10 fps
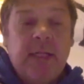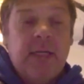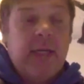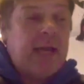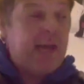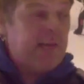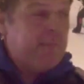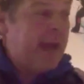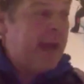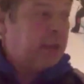and have a
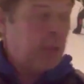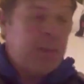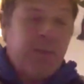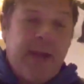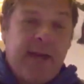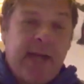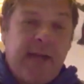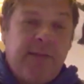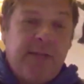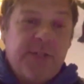backdrop of Mount
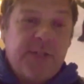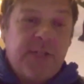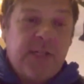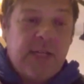Everest